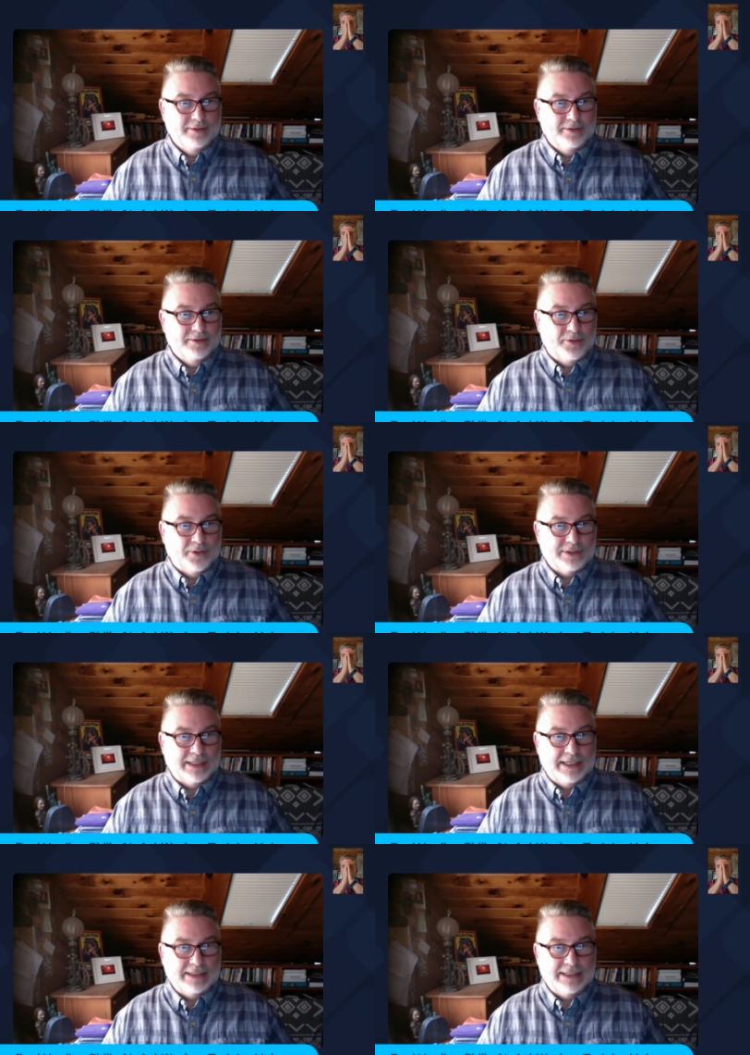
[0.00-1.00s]
course
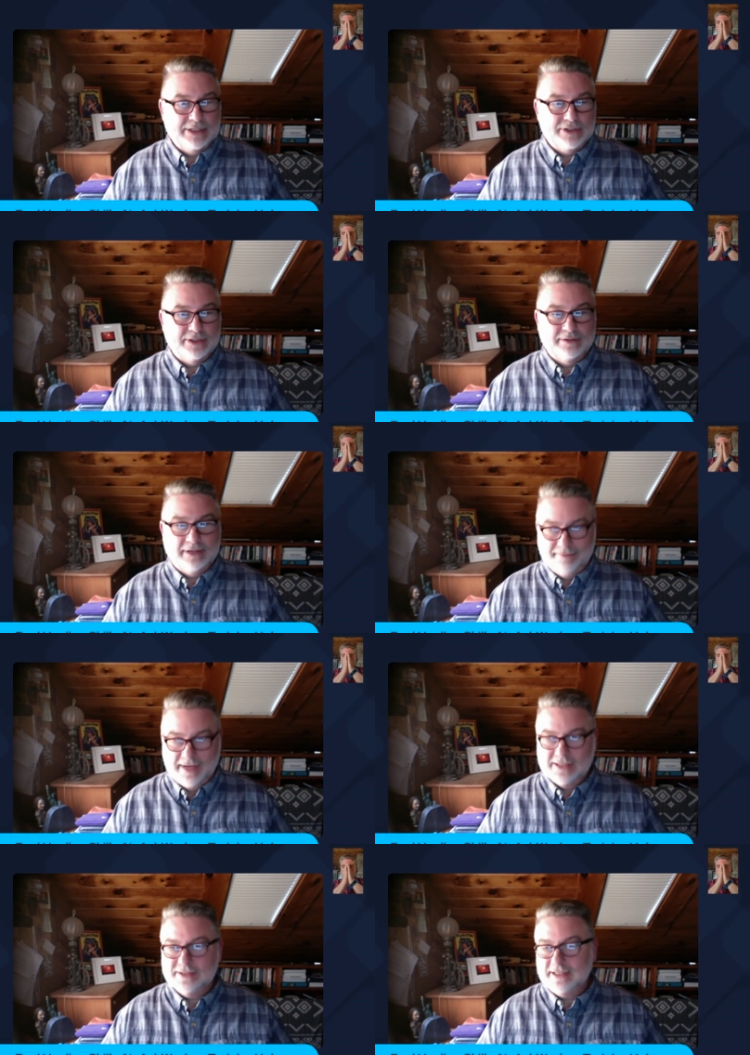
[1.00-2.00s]
that I teach
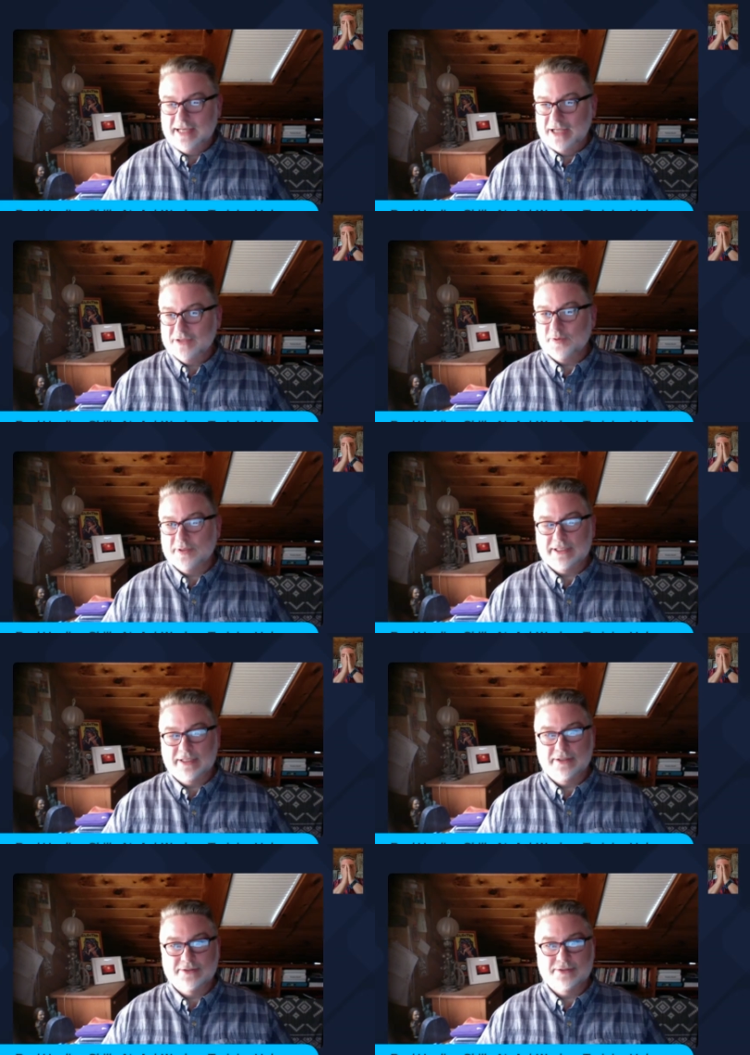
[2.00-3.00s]
advanced ashwork
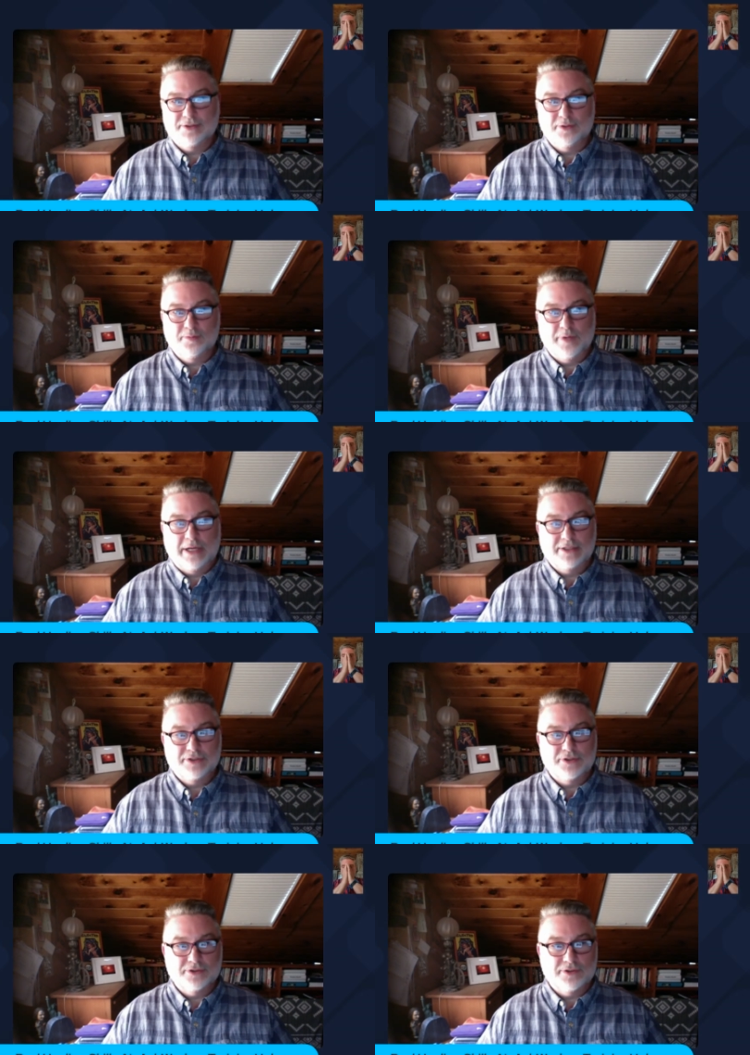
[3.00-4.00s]
skills to
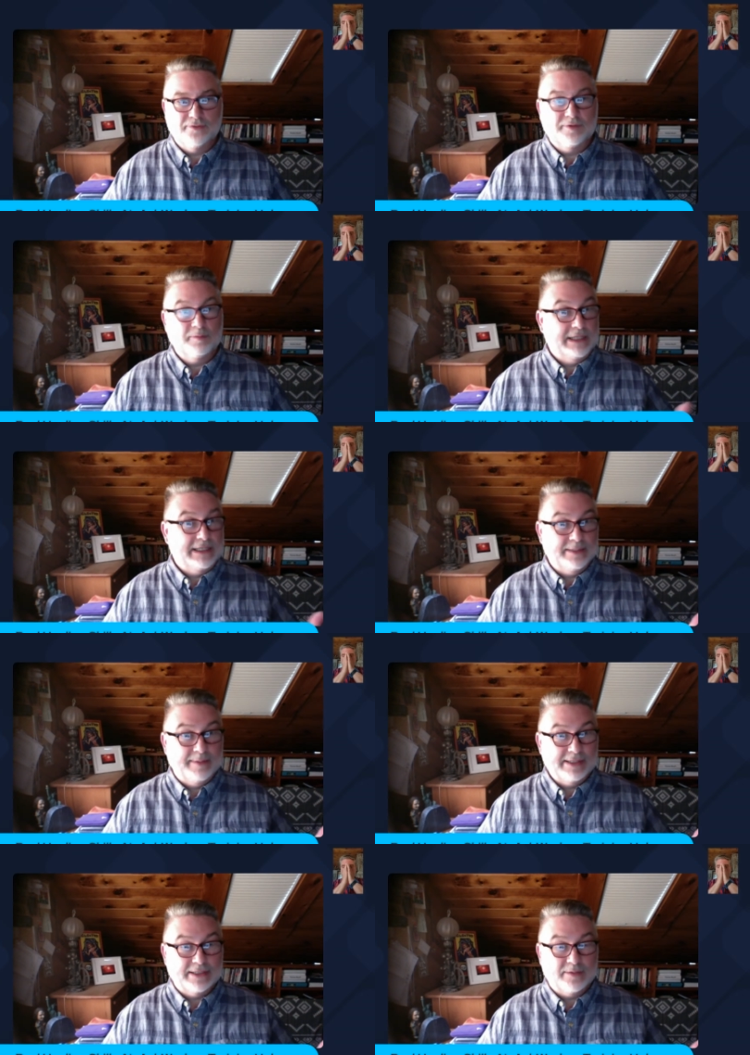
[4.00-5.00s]
practitioners who've completed the
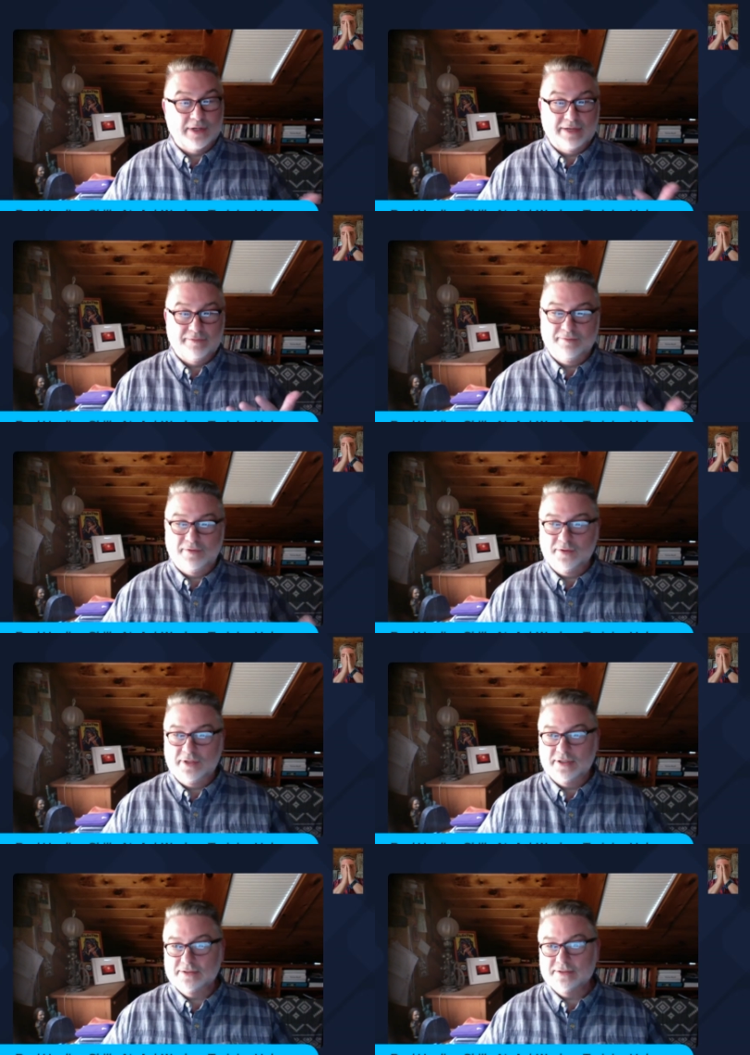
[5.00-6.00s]
basic one every few
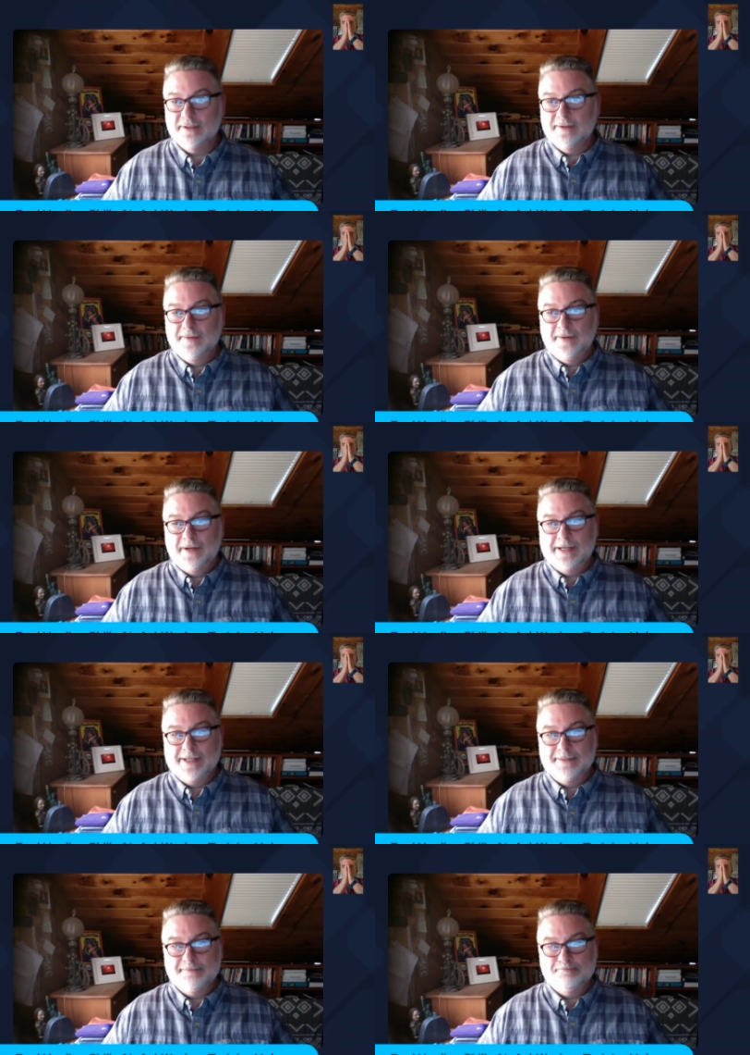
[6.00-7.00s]
years.
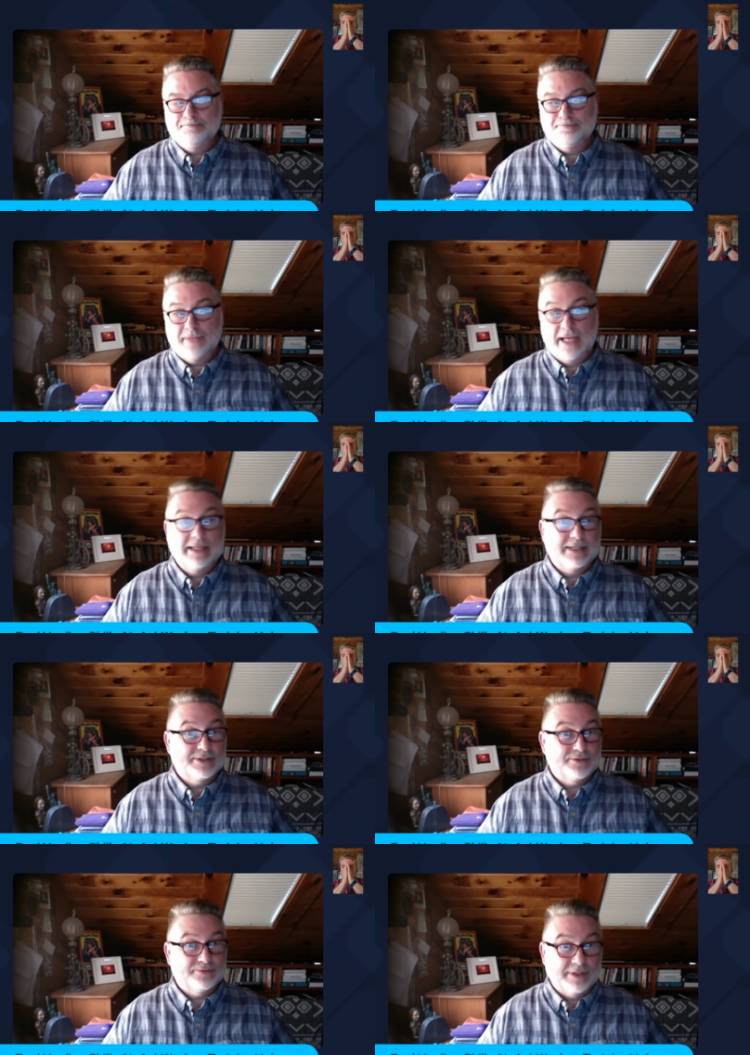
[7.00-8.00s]
And
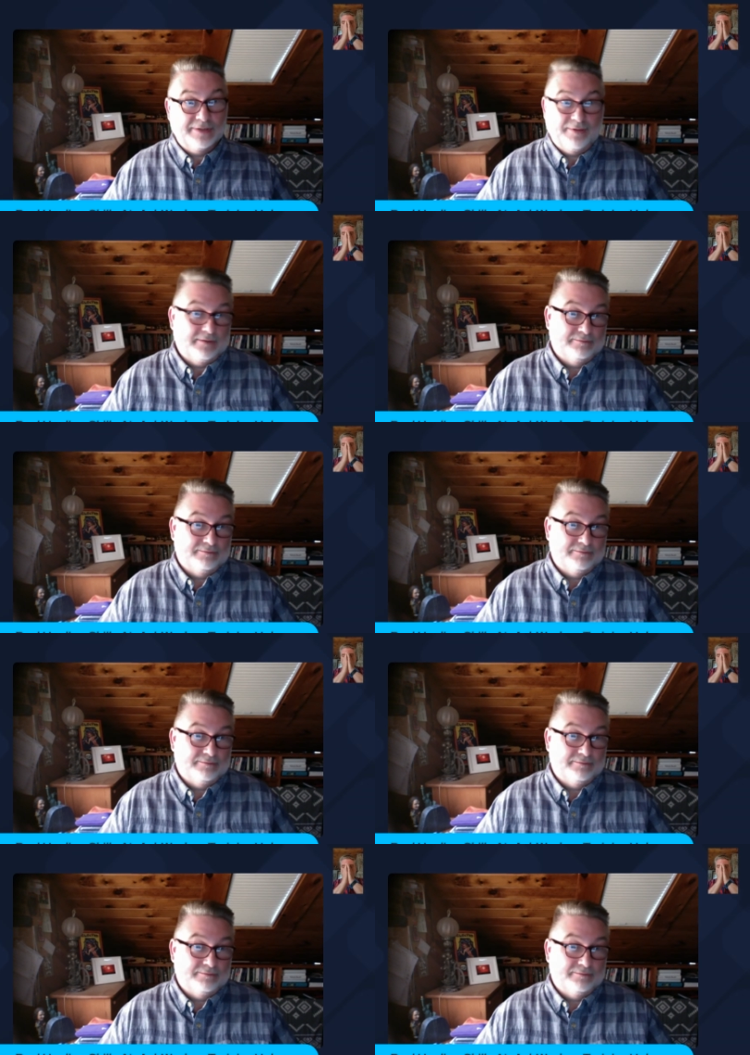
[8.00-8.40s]
that's really fun.